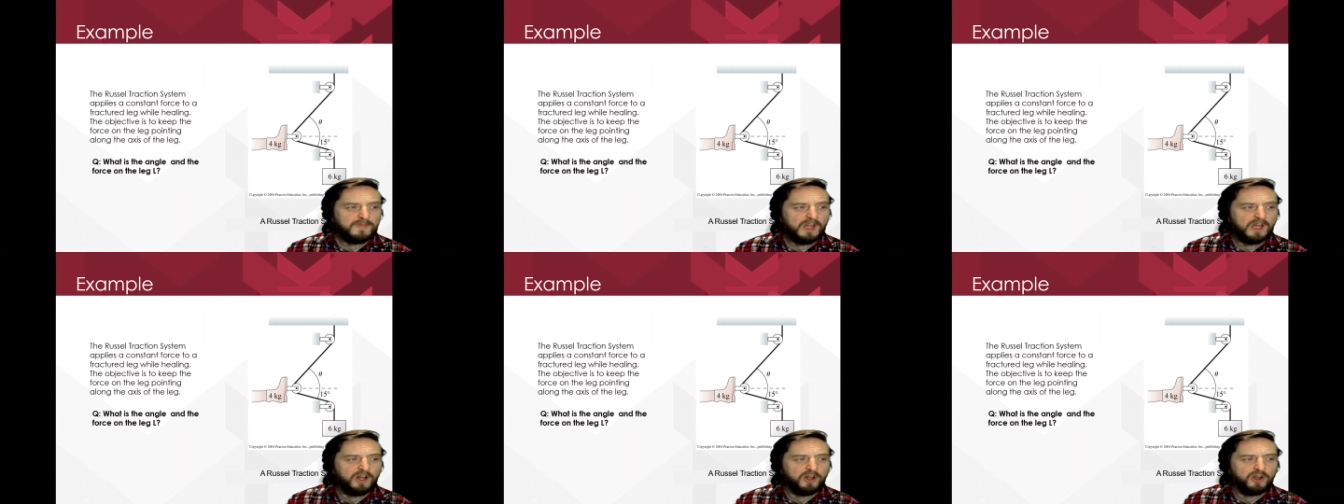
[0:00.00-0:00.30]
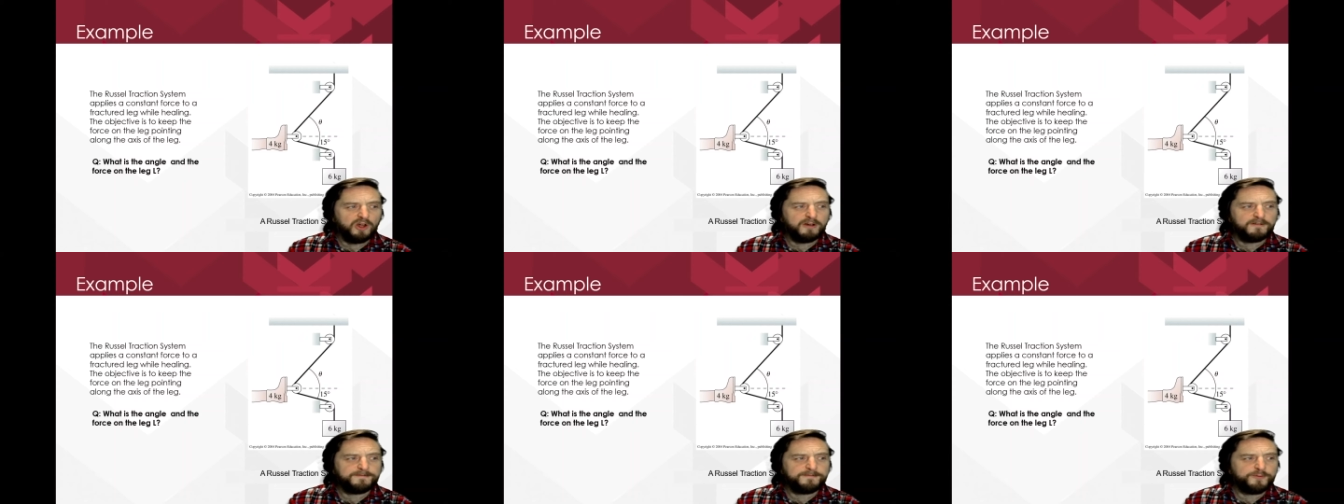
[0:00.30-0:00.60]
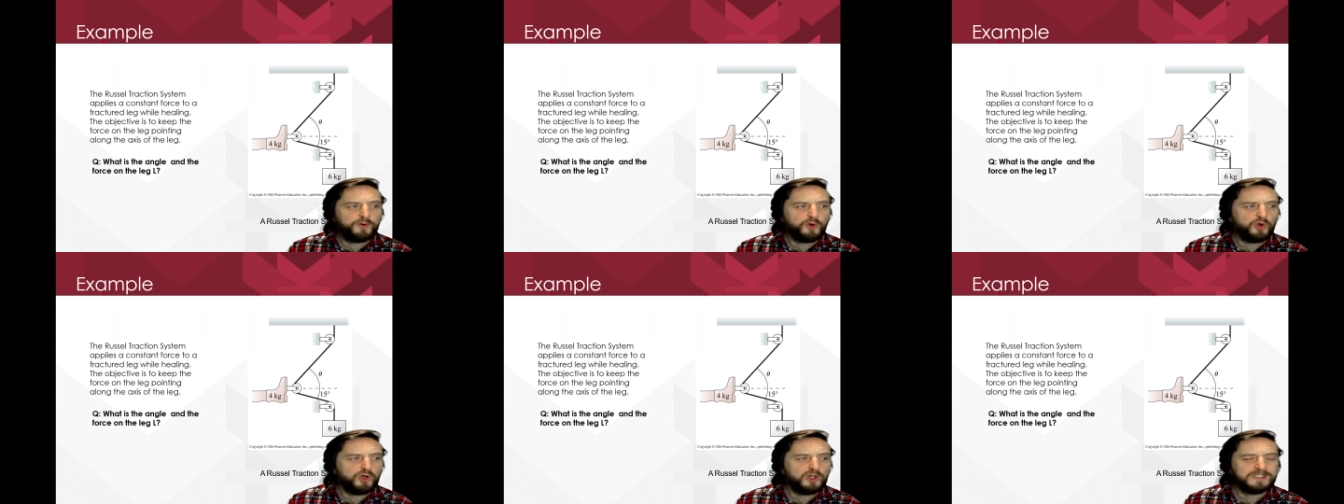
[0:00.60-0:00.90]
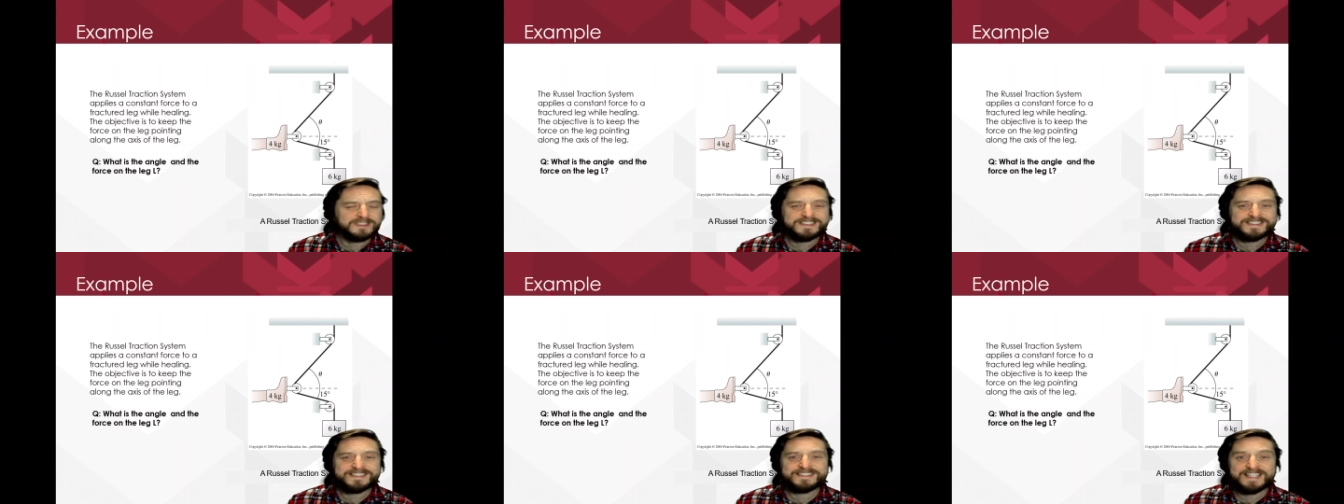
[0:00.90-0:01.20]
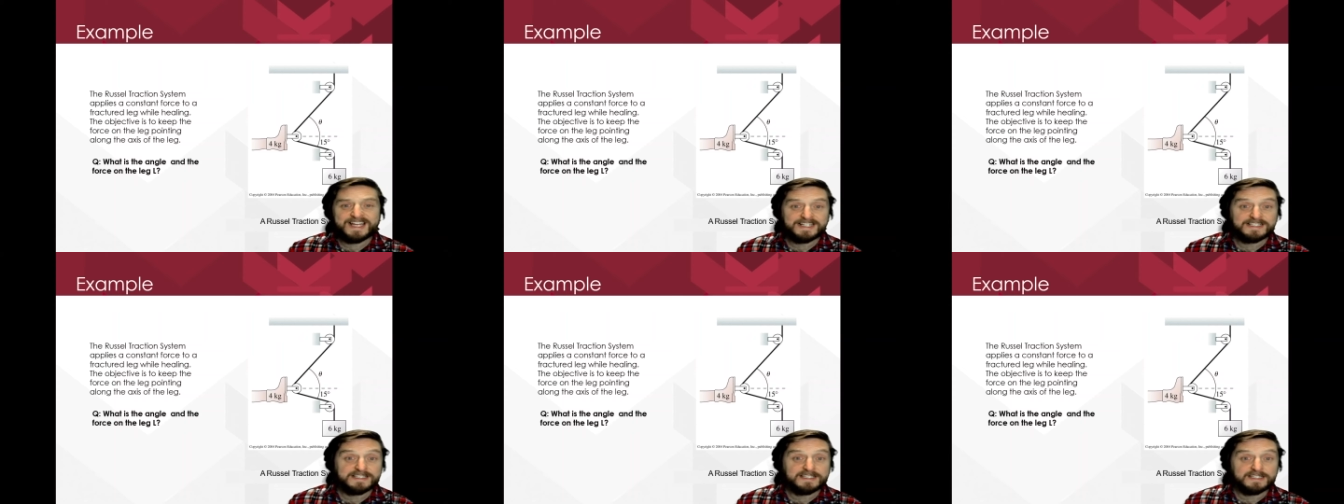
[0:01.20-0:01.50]
a lot for
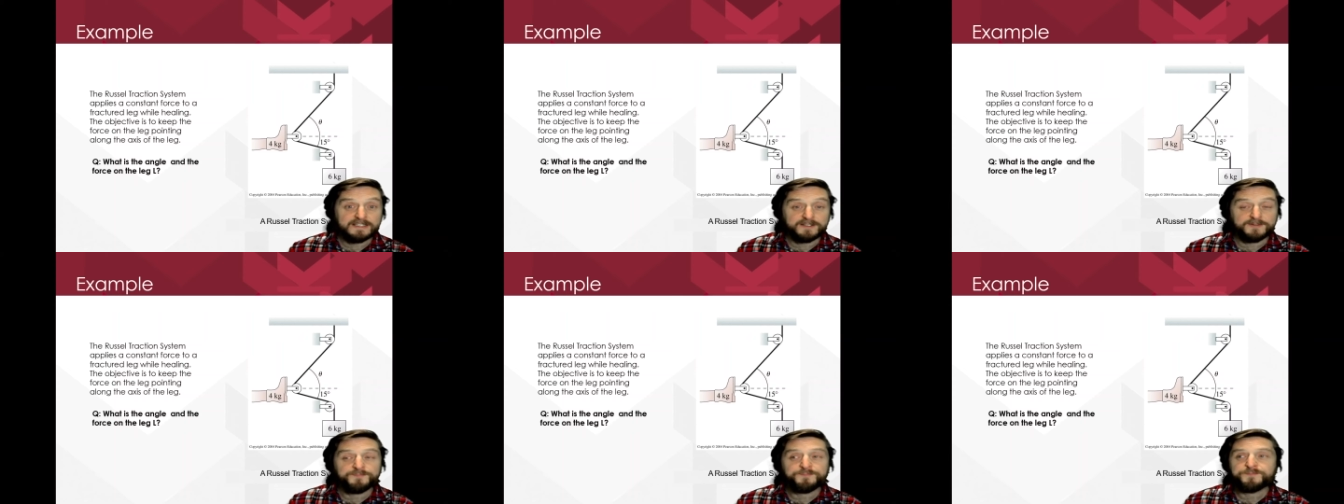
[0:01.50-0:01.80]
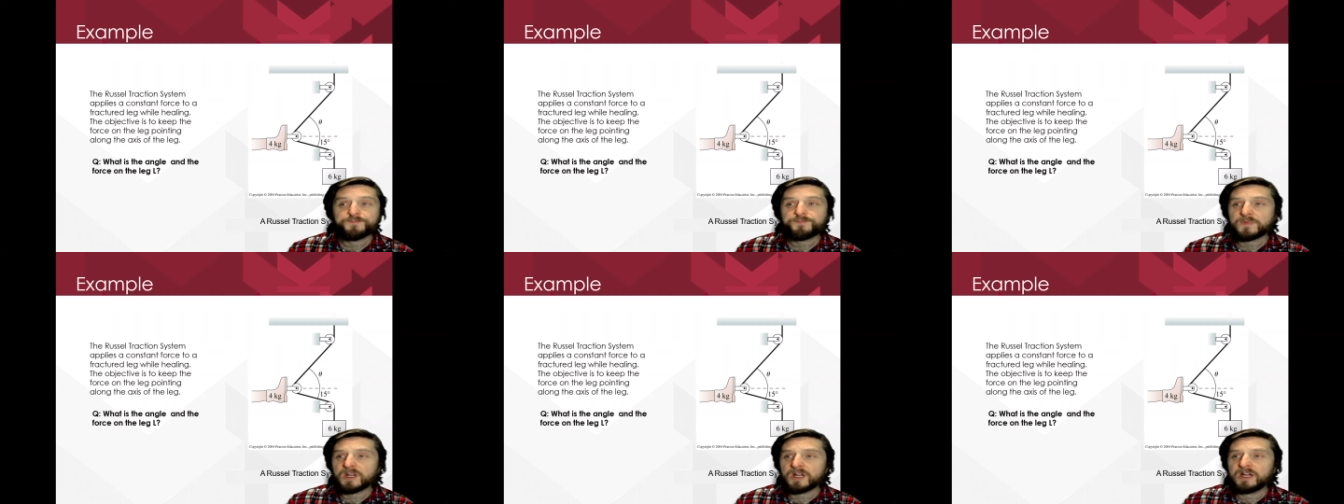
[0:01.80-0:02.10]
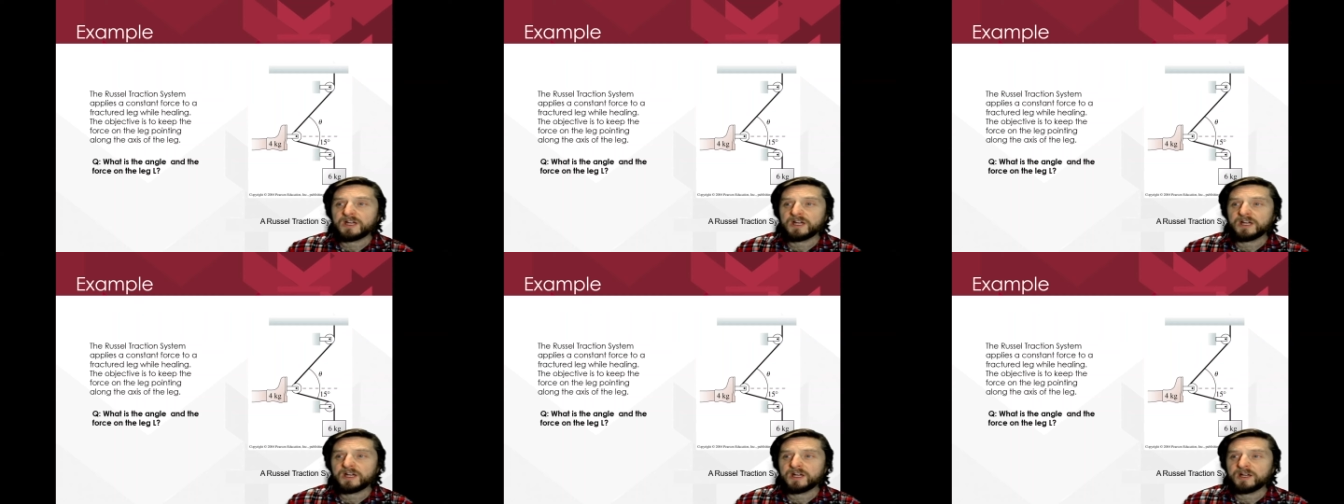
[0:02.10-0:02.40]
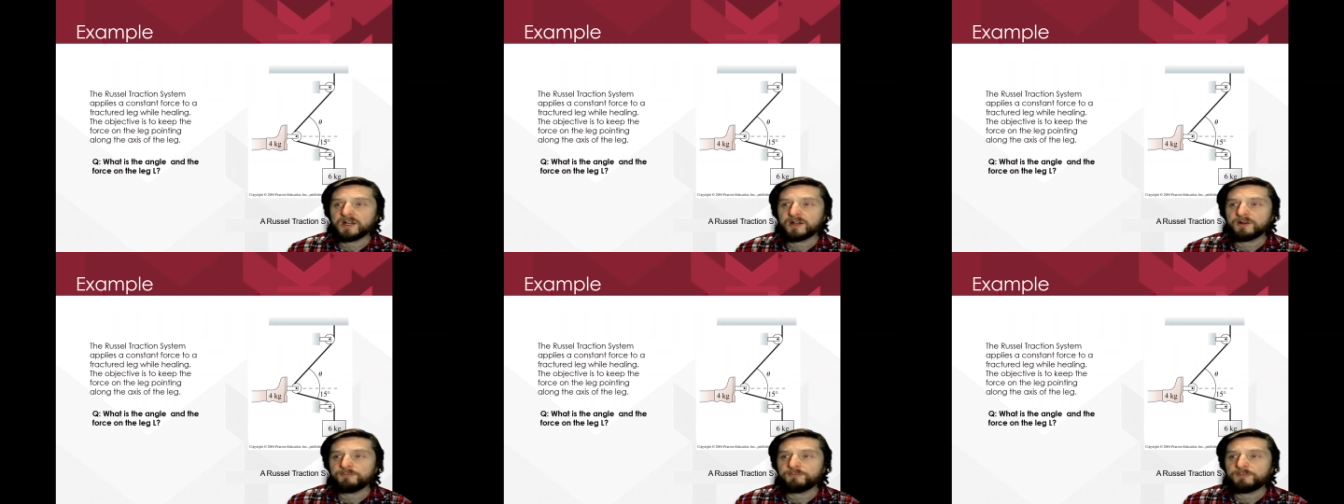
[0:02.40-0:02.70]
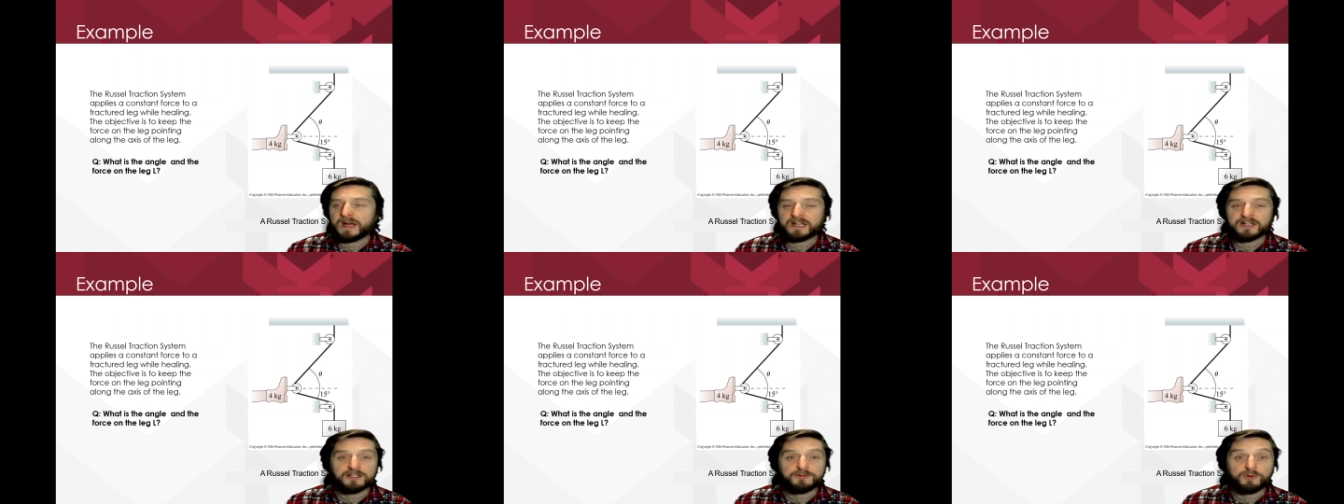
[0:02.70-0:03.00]
setting badly